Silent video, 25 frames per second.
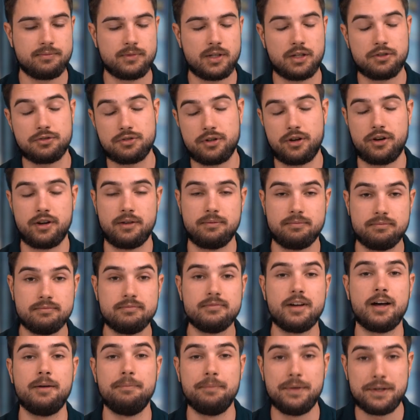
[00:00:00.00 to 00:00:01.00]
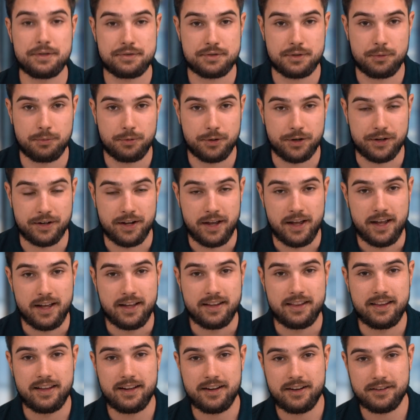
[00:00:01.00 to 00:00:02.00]
Sorry, I missed the word.
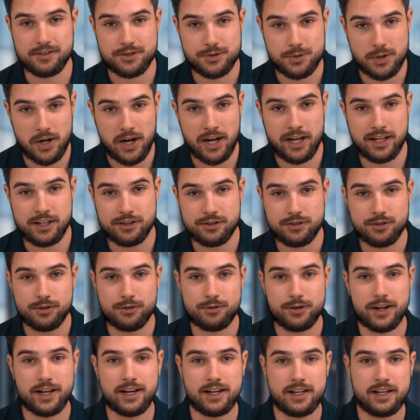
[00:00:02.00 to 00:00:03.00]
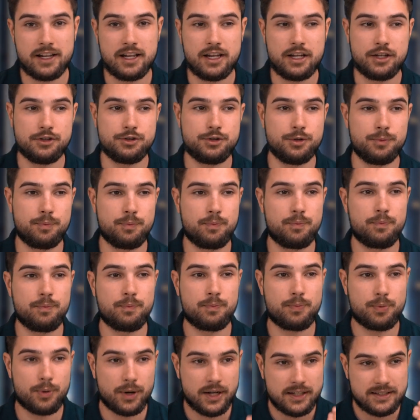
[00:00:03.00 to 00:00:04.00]
They are trying to already to
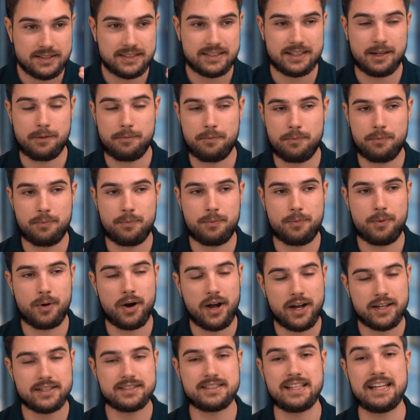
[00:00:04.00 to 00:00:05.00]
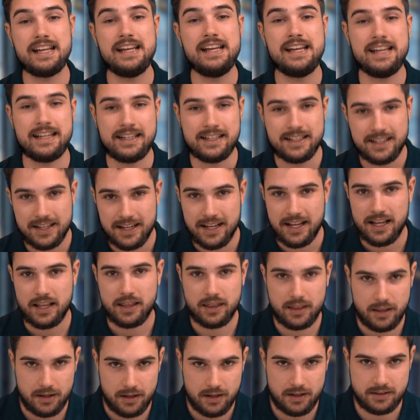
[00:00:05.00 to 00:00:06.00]
price in
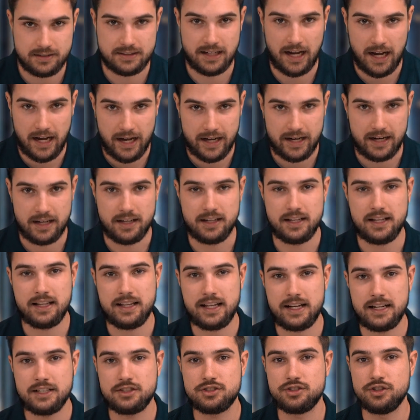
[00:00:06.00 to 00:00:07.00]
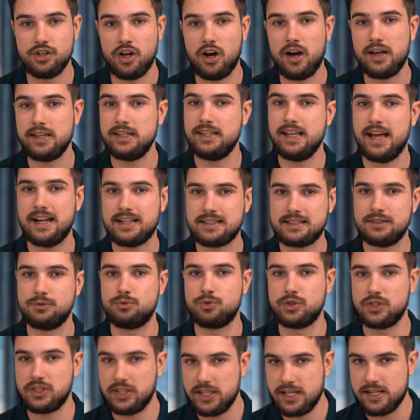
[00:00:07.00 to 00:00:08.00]
the data that is not yet
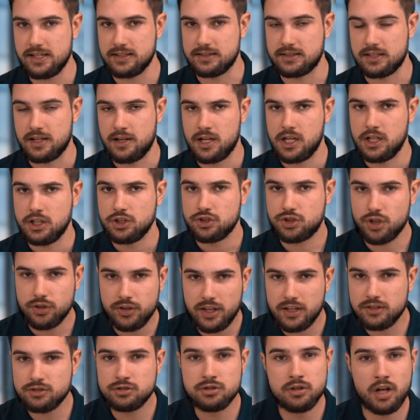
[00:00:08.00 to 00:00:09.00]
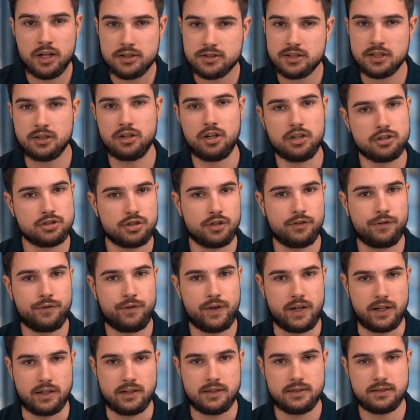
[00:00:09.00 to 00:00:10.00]
released. So there's lots and lots of
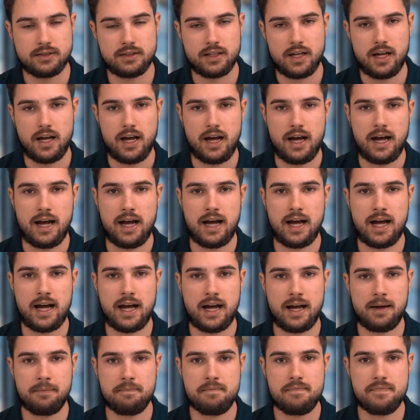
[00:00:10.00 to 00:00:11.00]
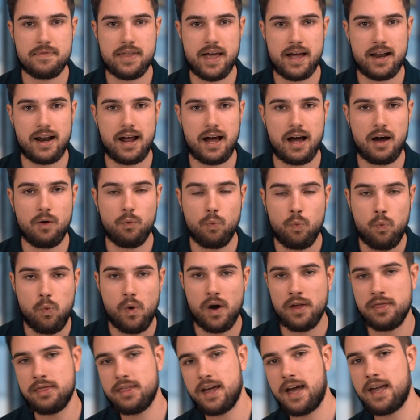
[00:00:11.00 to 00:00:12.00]
things that
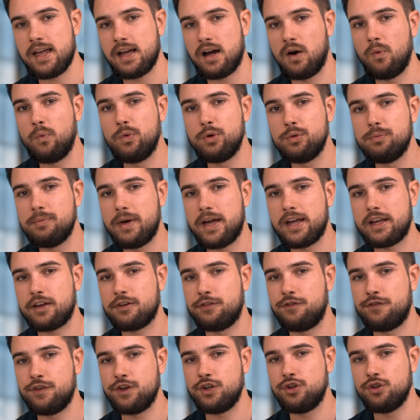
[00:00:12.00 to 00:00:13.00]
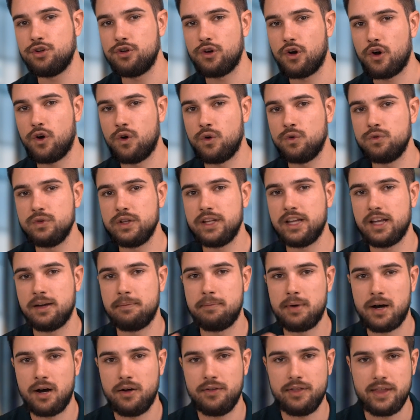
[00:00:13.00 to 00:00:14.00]
one day I will make a video only
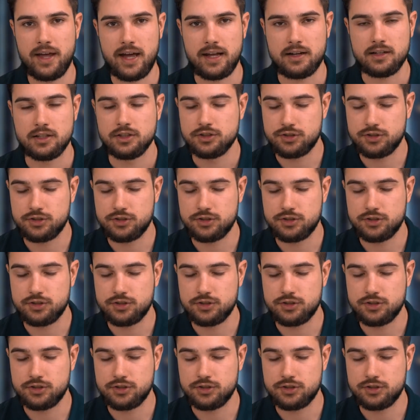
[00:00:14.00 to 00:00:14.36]
about that.